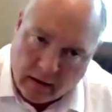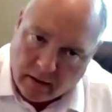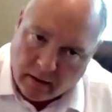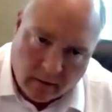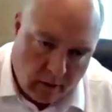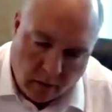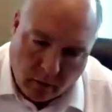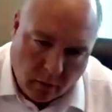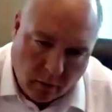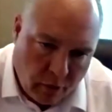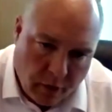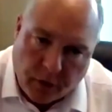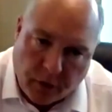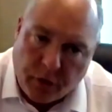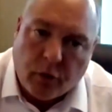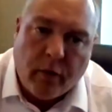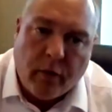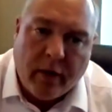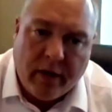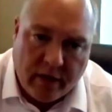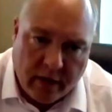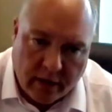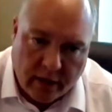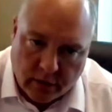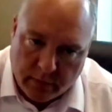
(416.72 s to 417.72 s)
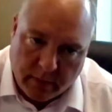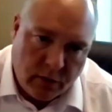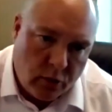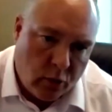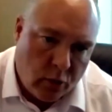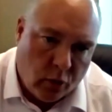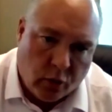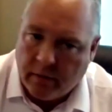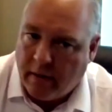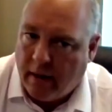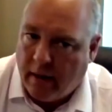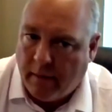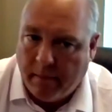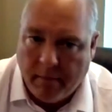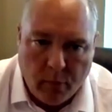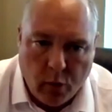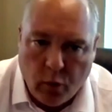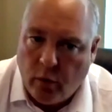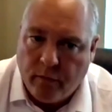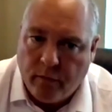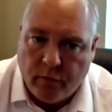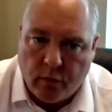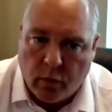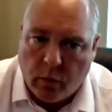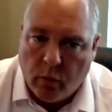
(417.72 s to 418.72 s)
you know, the three things we talked
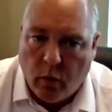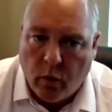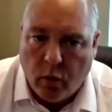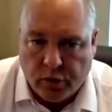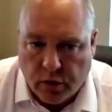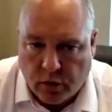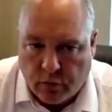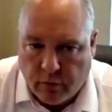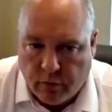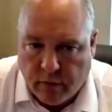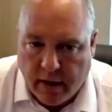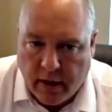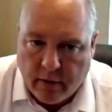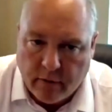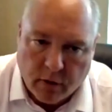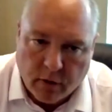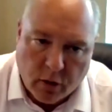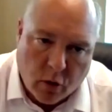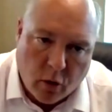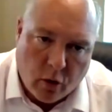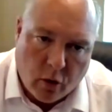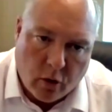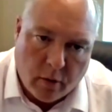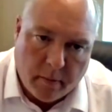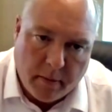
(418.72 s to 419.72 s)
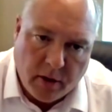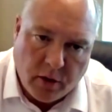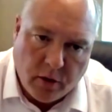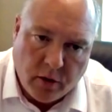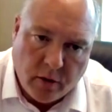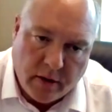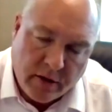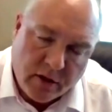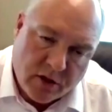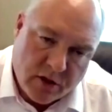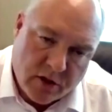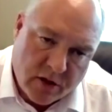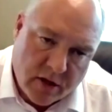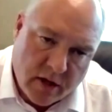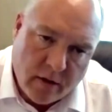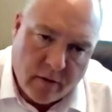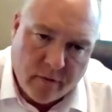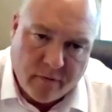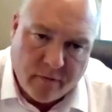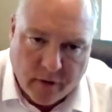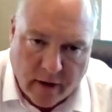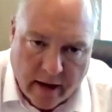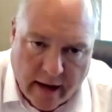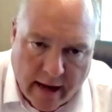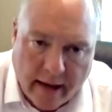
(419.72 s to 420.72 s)
about: move towards a greener economy, and you need the
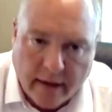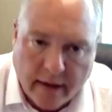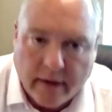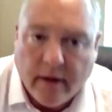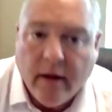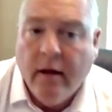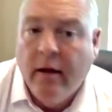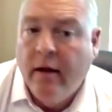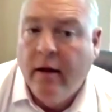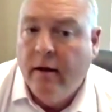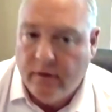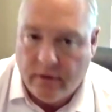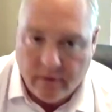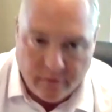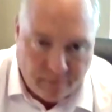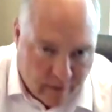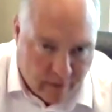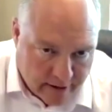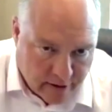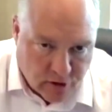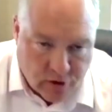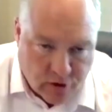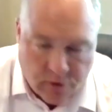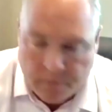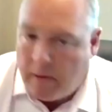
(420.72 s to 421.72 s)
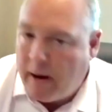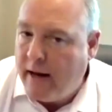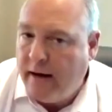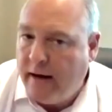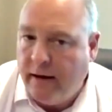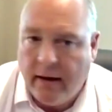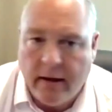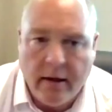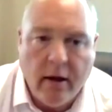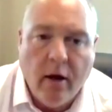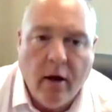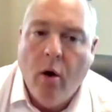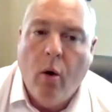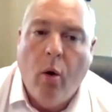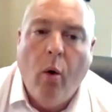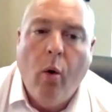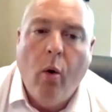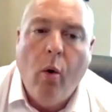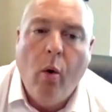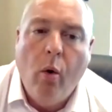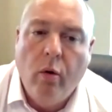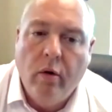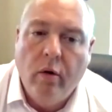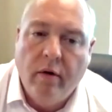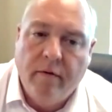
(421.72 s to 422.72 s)
steel for that, defense spending,
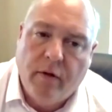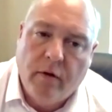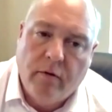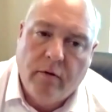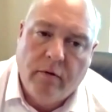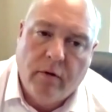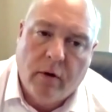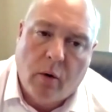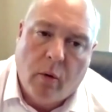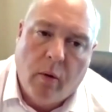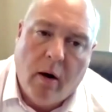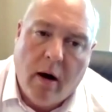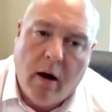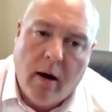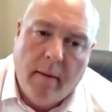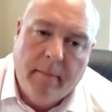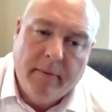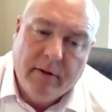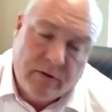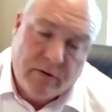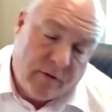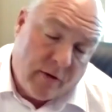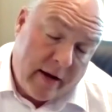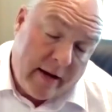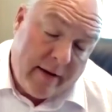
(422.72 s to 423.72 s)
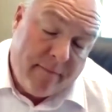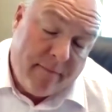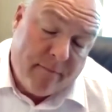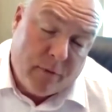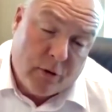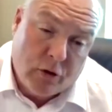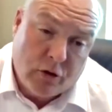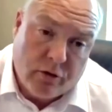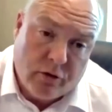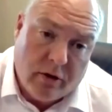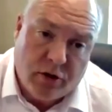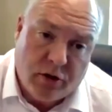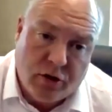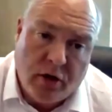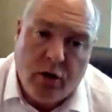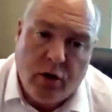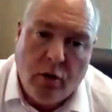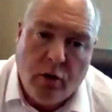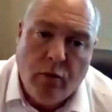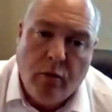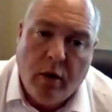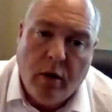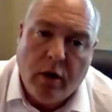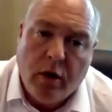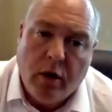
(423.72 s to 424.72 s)
all of the requirements for
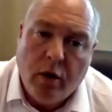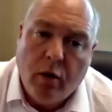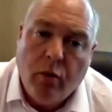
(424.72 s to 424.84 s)
infrastructure. You